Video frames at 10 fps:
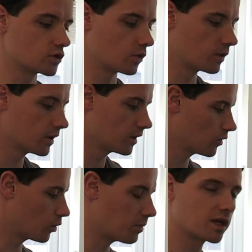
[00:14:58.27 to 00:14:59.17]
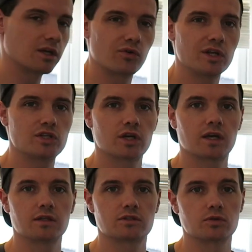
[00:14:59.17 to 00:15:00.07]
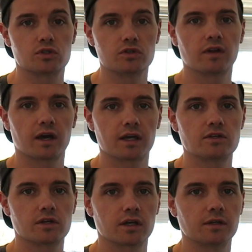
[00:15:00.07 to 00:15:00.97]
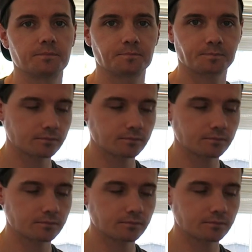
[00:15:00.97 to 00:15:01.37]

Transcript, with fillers: So we're making Greek chicken, so souvlaki chicken.